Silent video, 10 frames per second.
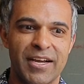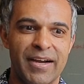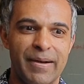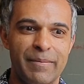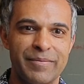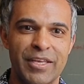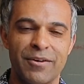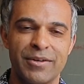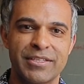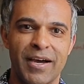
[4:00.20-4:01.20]
a
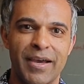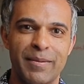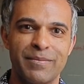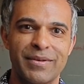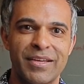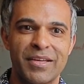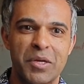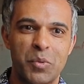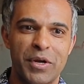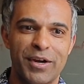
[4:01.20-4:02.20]
time
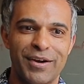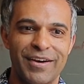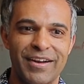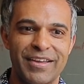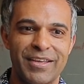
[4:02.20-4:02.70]
where